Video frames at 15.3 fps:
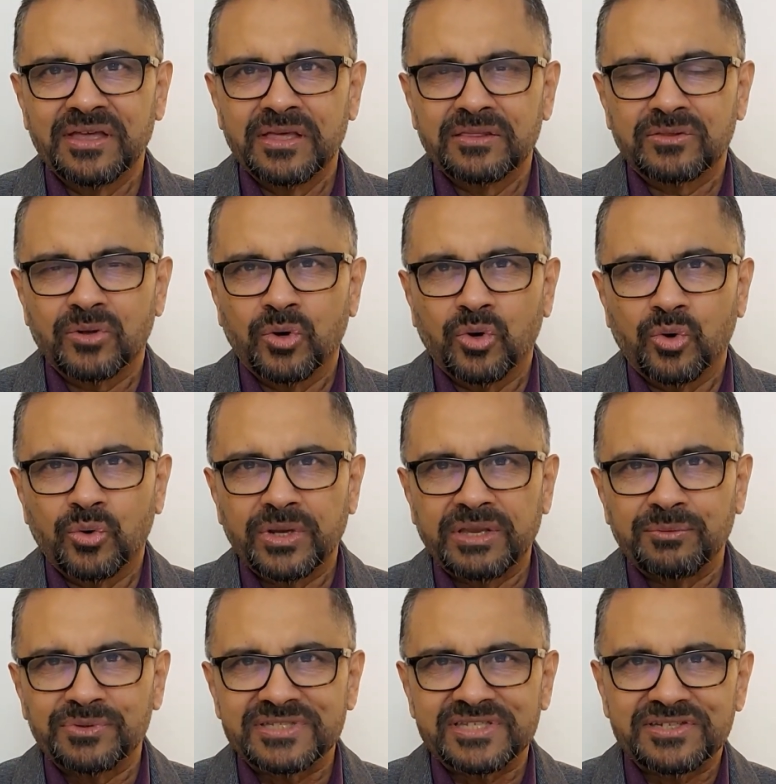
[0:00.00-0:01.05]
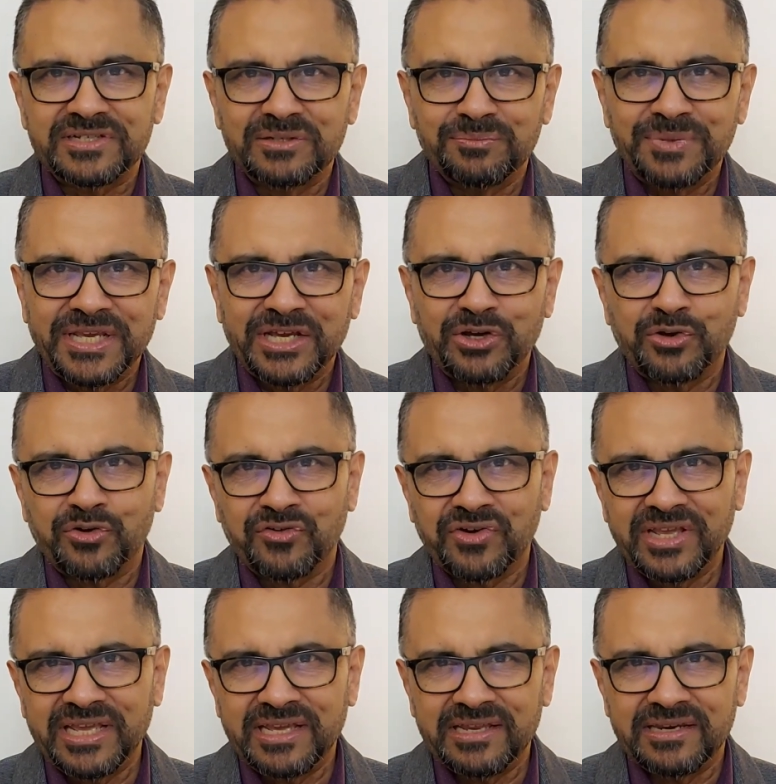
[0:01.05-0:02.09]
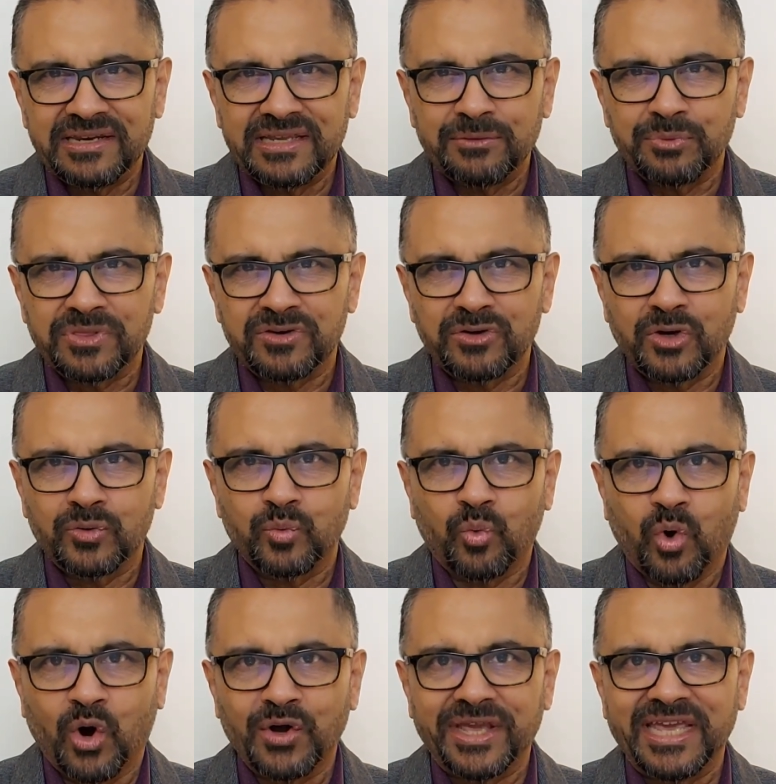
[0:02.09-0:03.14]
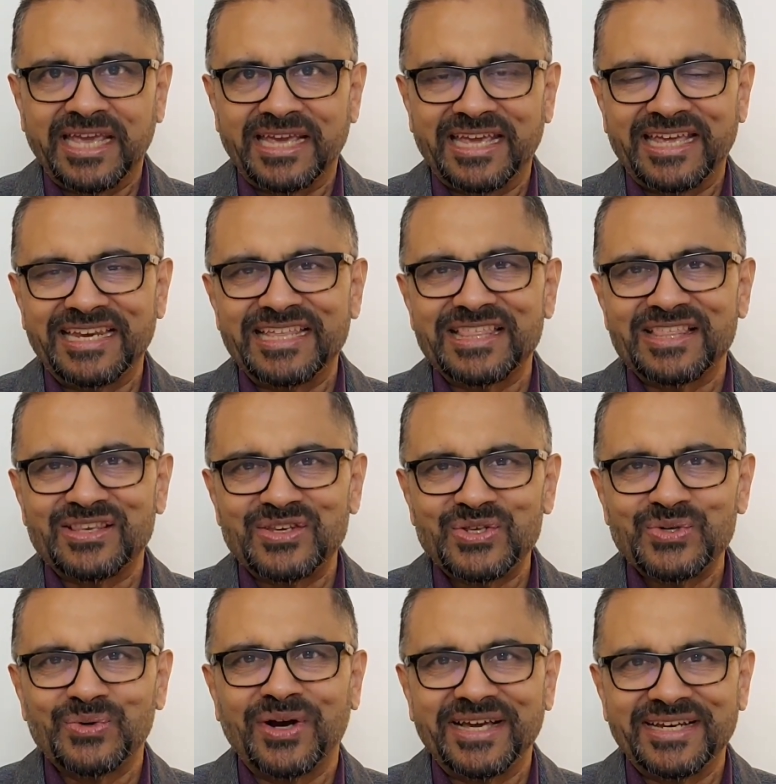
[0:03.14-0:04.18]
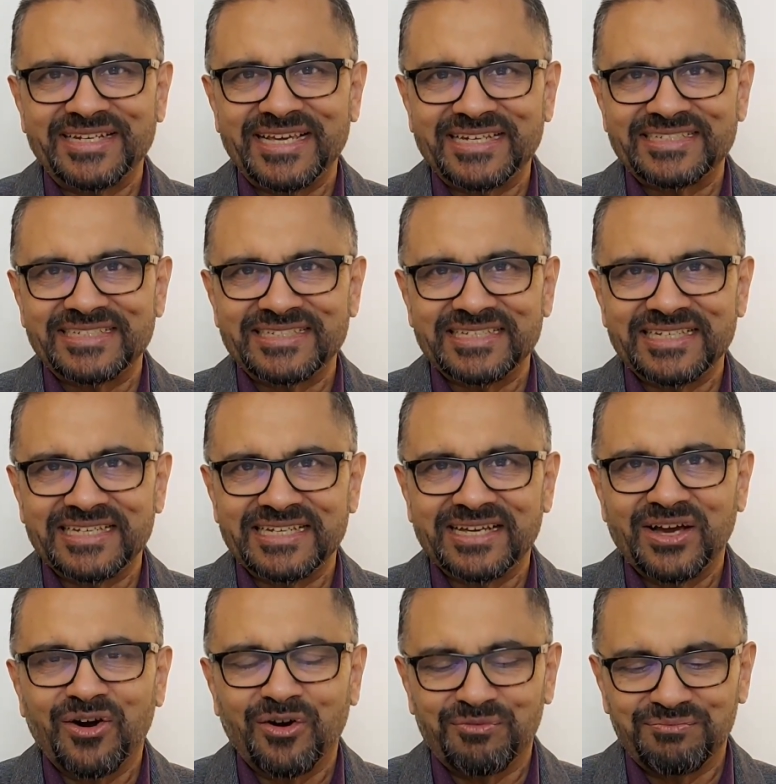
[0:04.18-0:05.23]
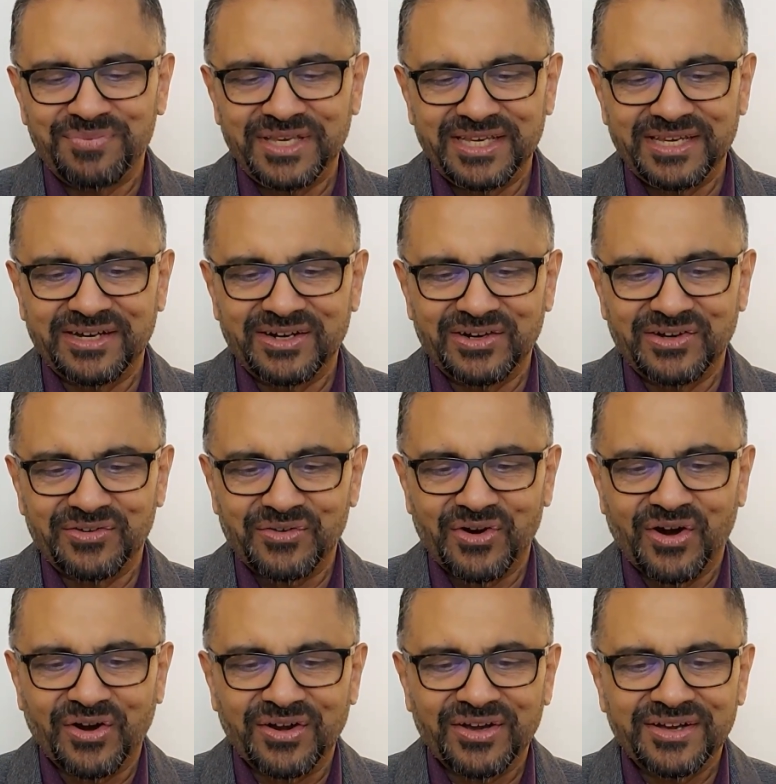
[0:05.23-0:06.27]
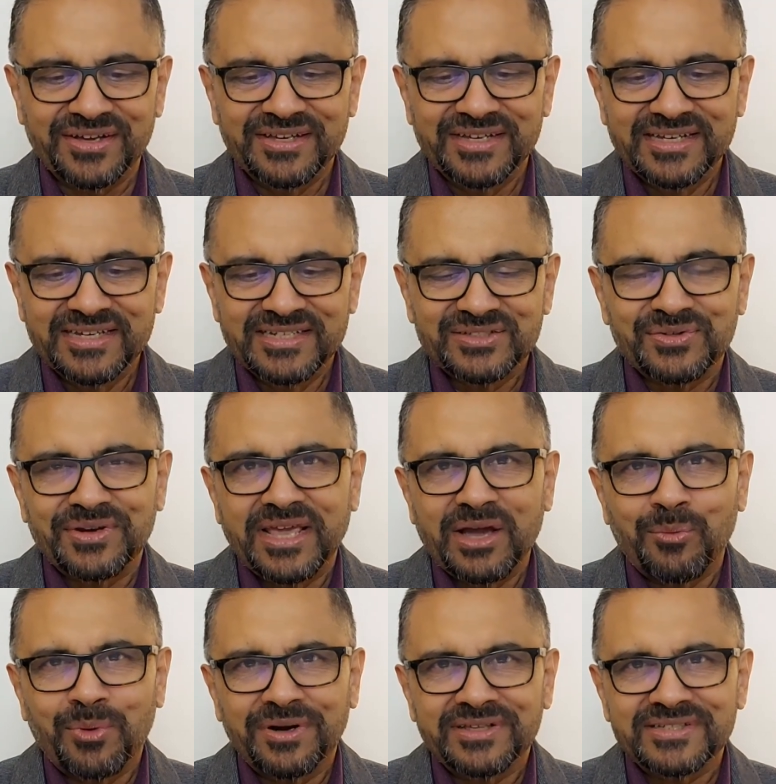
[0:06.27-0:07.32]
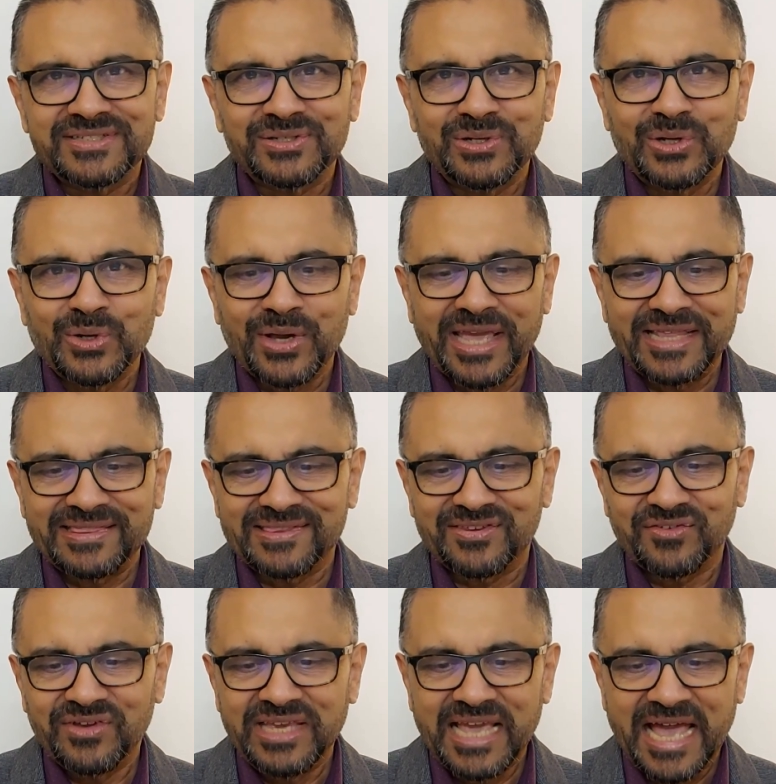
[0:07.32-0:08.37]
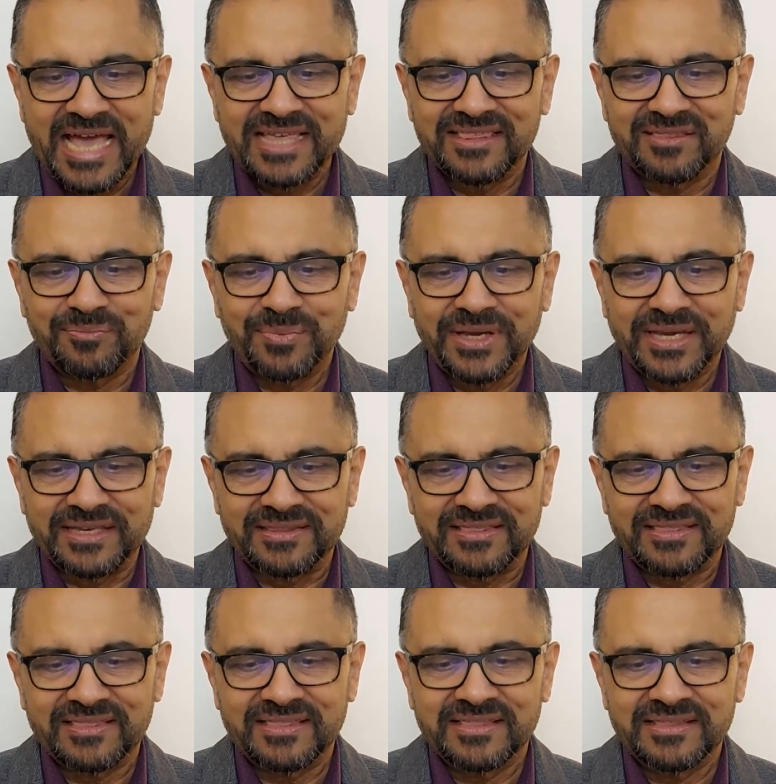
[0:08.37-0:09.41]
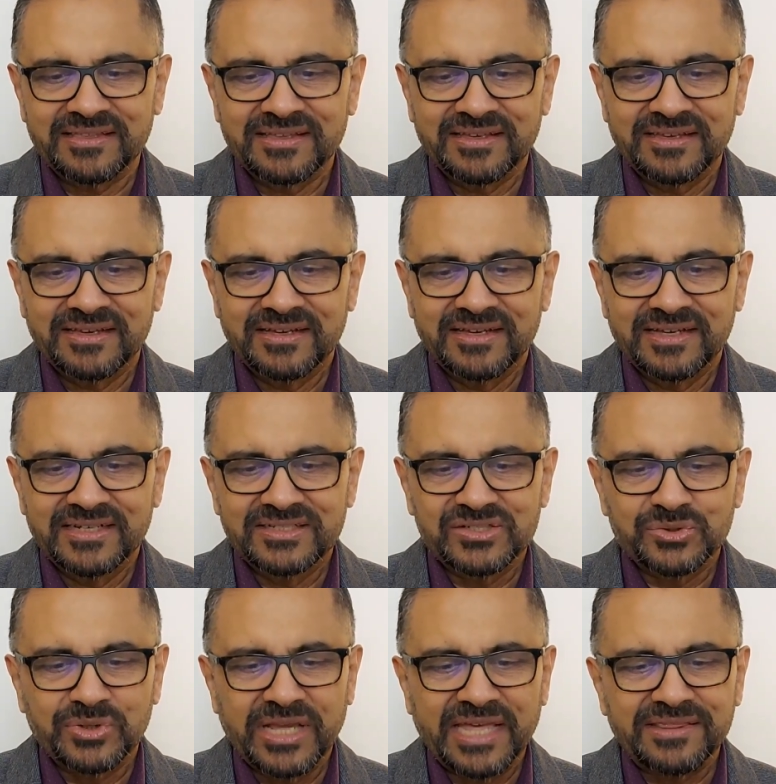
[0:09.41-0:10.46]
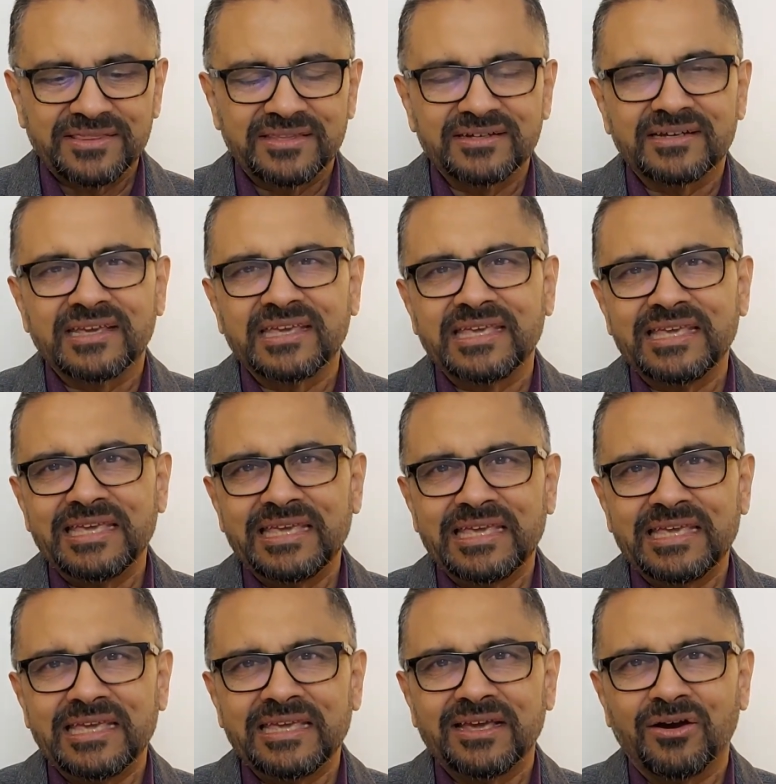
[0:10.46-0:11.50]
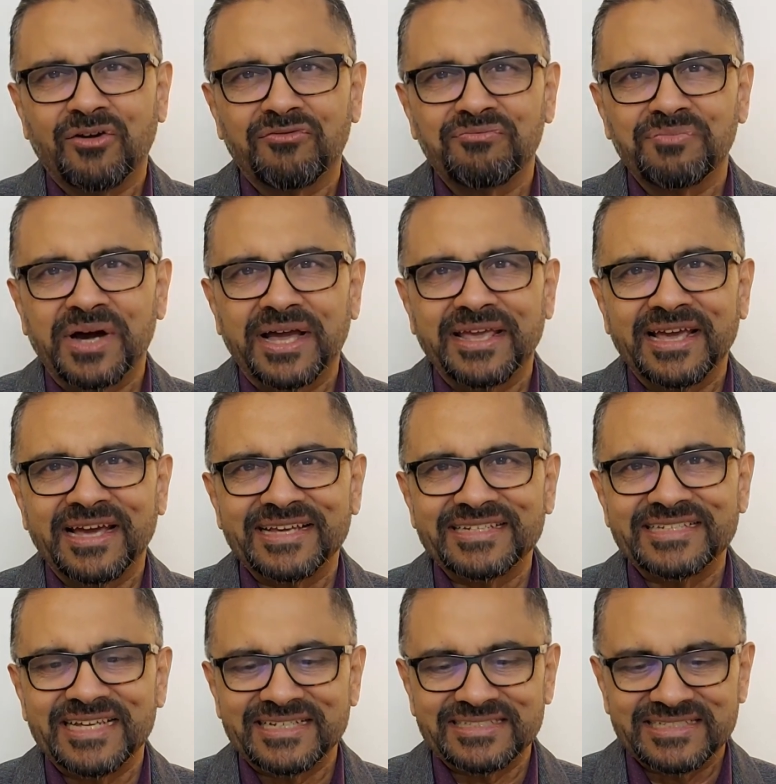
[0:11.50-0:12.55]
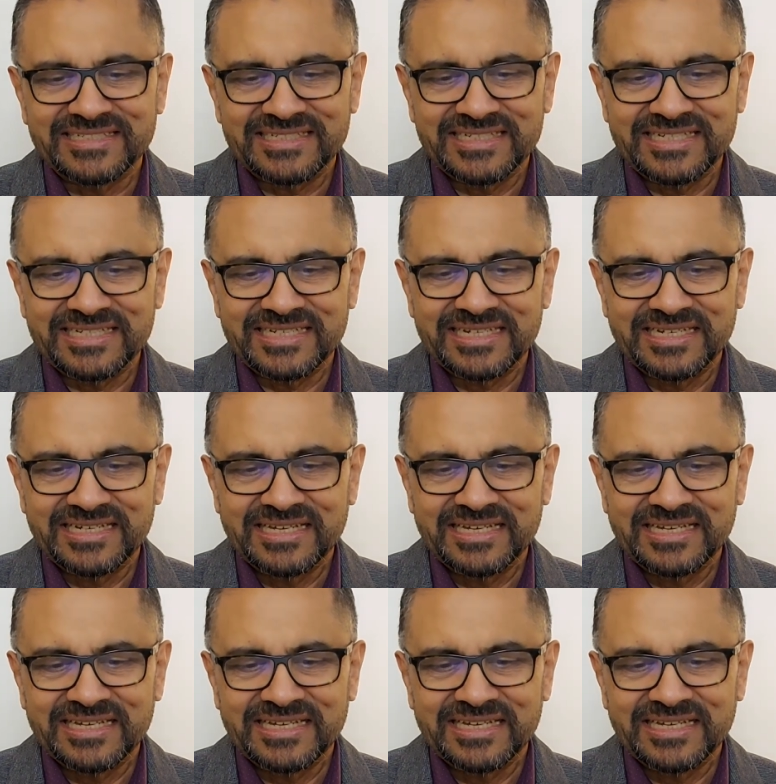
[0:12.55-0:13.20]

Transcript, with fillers: So he was still being a reed. He was not walking in his new identity of being a rock. Today I want us to look at 3 aspects to get the key of my identity.